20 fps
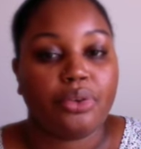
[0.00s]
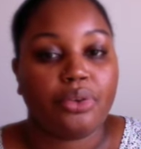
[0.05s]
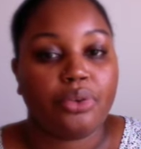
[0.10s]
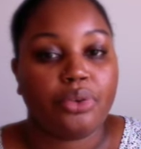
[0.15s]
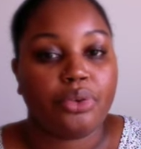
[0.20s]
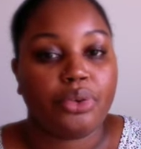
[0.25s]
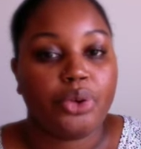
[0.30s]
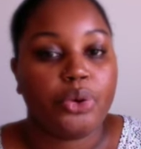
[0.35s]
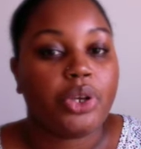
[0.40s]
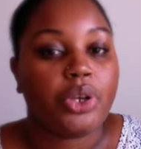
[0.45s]

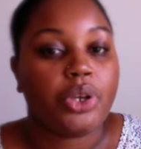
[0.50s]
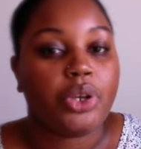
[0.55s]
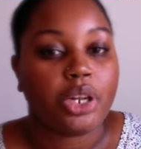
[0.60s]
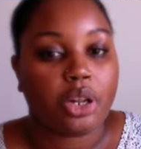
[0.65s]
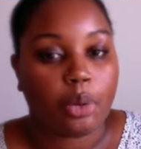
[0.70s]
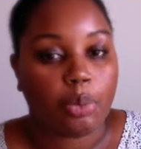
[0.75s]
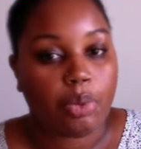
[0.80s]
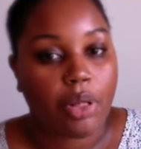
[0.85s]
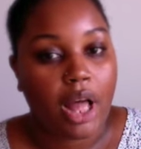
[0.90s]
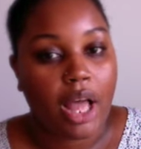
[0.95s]
you can
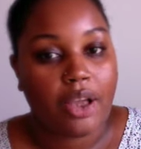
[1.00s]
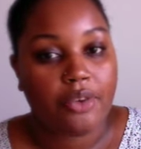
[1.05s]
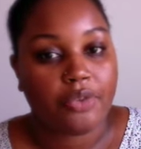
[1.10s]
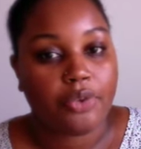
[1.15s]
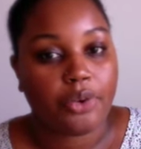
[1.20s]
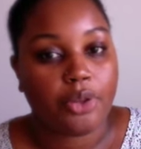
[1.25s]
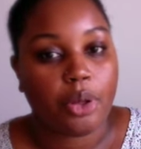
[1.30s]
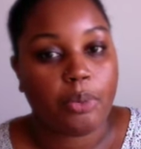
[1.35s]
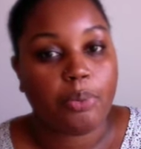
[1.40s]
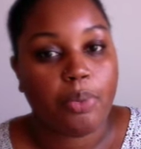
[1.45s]
apply
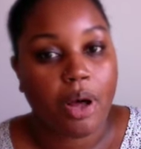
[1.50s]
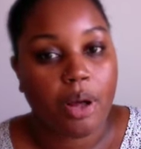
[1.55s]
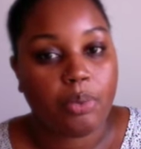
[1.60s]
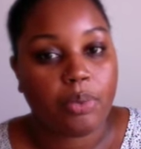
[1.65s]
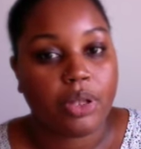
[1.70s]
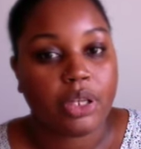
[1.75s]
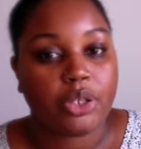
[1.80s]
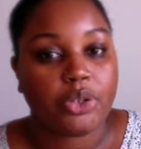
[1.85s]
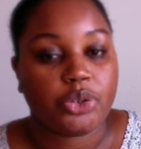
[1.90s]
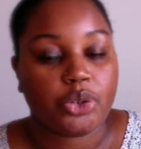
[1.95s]
for the
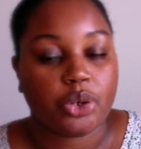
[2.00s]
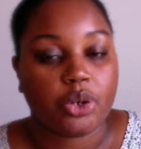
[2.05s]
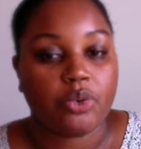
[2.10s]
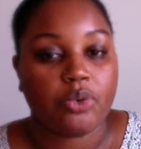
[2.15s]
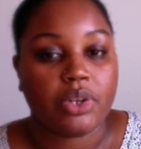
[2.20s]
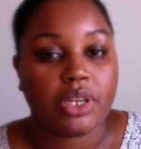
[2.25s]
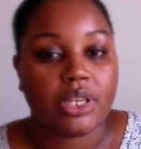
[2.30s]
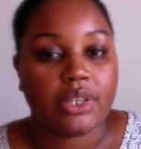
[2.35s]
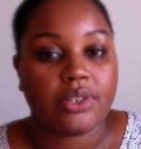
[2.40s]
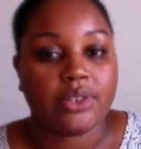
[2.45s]
public
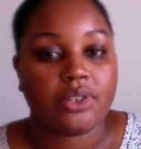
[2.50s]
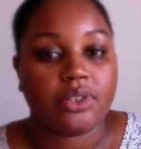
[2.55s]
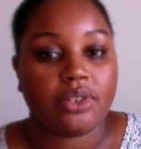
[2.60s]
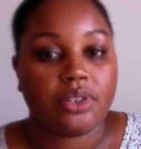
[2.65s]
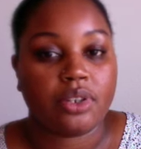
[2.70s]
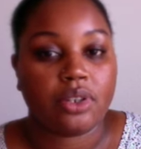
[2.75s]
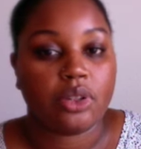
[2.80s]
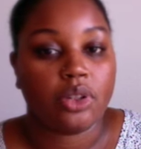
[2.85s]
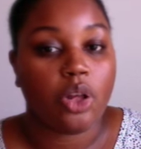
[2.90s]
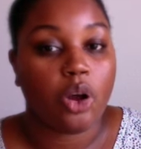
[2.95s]
service
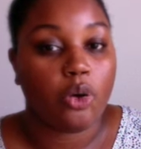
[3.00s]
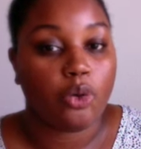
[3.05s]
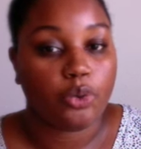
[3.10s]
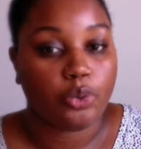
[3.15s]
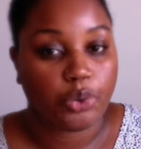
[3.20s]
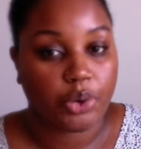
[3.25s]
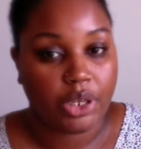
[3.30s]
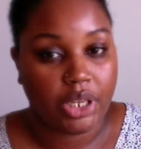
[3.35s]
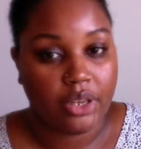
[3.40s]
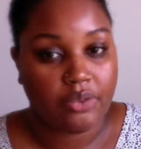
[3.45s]
loan
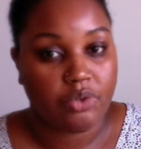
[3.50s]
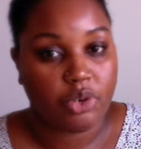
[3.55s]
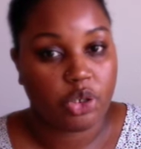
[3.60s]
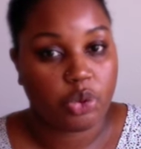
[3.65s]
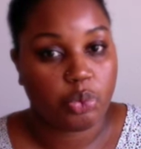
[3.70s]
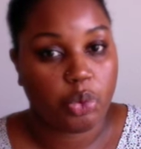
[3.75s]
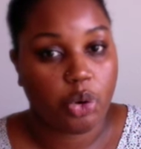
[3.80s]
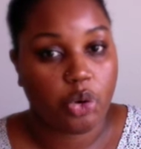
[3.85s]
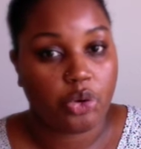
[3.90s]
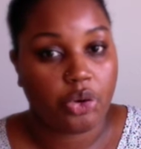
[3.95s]
forgiveness
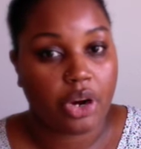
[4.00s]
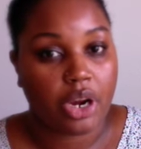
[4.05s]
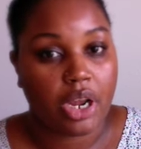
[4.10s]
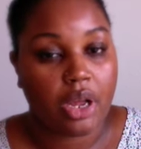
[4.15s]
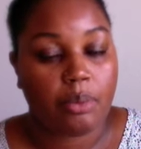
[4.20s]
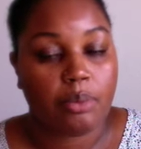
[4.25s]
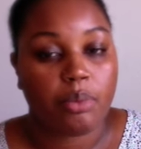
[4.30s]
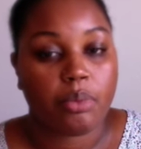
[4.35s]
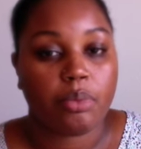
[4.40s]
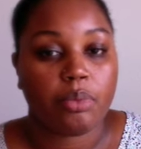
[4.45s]

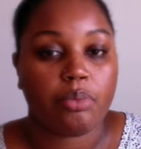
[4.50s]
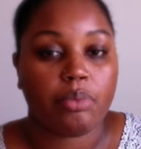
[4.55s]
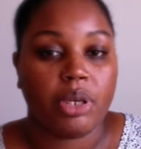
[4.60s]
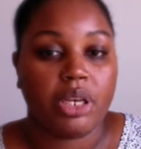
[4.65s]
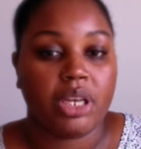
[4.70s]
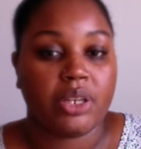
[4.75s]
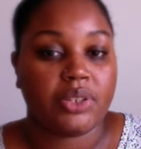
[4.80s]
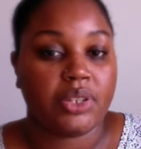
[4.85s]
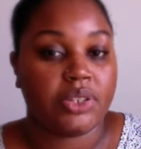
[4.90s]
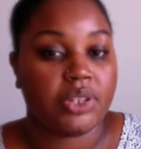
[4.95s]
program
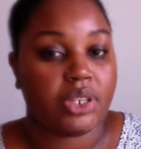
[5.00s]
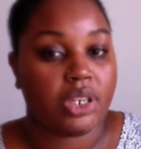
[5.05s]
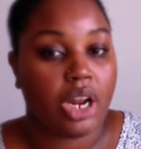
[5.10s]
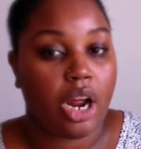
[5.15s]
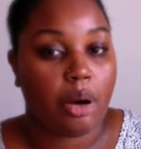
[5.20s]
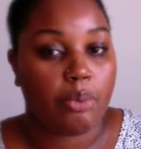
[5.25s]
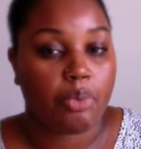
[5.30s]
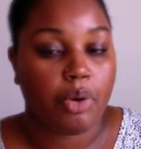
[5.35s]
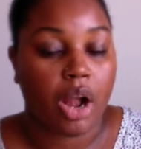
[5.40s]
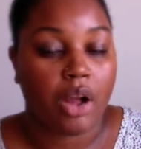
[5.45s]
because it's a
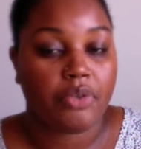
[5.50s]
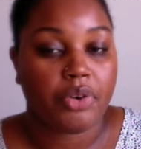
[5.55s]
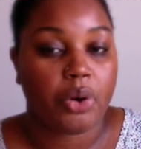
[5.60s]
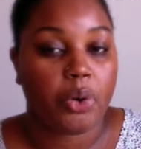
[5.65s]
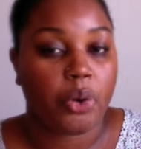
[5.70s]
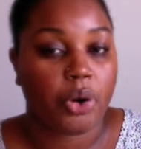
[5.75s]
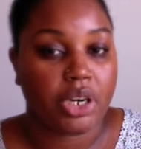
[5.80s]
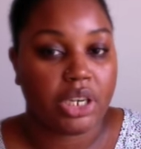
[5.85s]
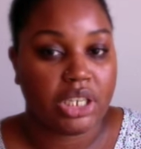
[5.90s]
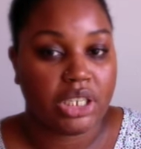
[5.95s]
nonprofit
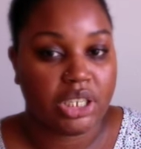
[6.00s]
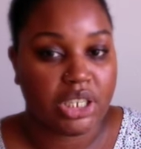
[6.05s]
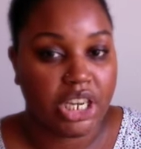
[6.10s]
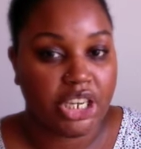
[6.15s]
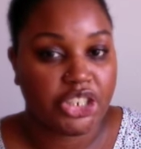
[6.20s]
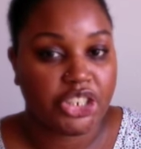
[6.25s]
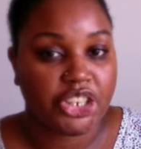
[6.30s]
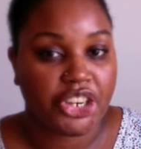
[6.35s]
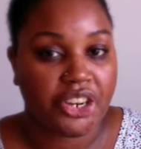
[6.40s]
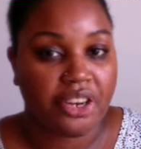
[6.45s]

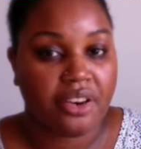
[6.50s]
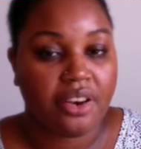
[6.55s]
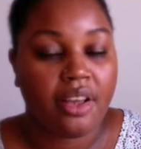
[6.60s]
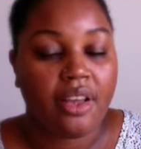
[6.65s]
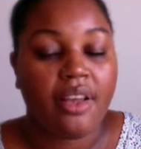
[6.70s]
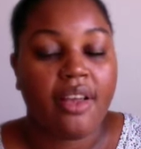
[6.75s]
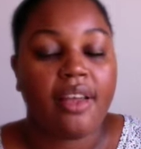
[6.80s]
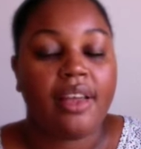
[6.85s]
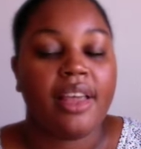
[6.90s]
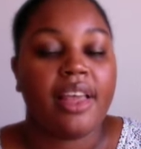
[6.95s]
organization.
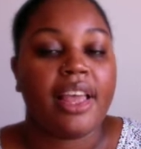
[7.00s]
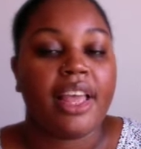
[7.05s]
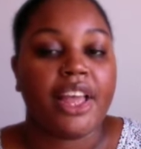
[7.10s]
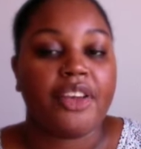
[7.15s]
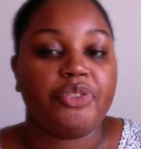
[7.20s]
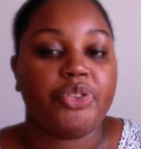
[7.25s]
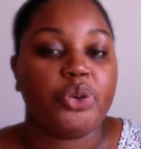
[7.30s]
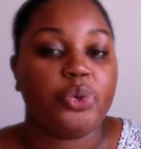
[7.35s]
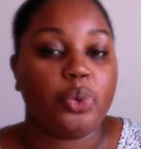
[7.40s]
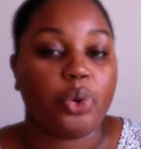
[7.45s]

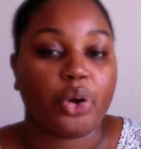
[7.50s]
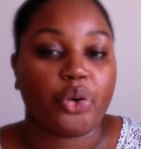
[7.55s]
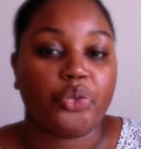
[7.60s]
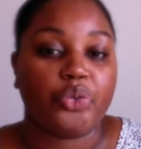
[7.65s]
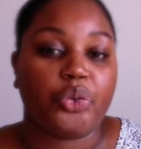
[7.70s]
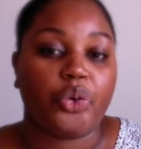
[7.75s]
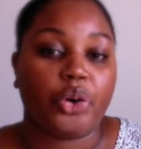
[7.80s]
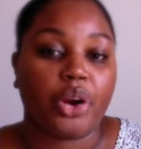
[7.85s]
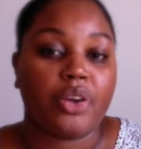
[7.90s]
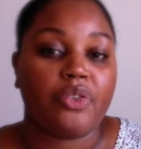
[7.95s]
If you work
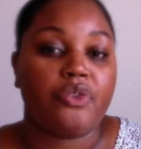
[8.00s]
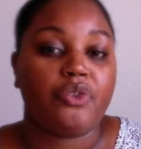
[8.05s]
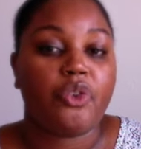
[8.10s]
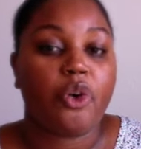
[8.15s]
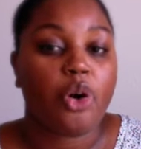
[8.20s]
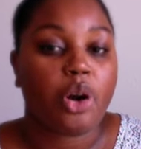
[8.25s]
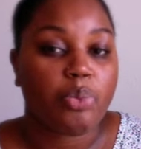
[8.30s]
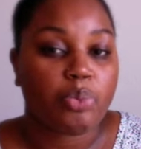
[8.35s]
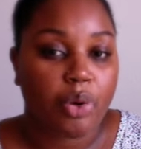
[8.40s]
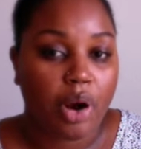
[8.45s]
for a
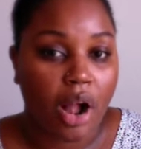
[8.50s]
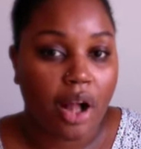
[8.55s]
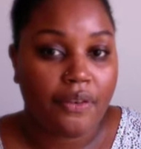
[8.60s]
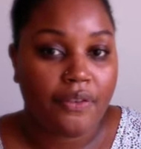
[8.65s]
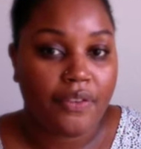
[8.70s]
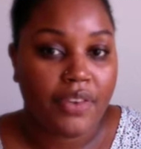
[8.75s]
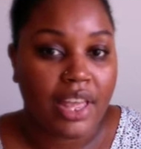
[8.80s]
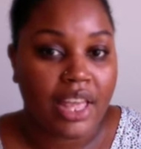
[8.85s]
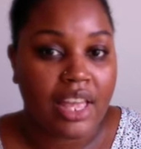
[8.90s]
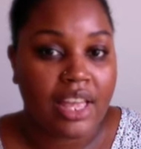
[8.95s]

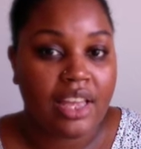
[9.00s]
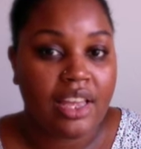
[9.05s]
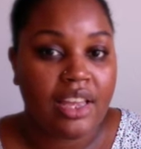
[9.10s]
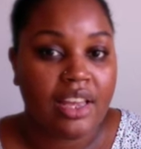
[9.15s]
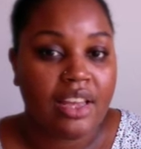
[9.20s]
for-profit,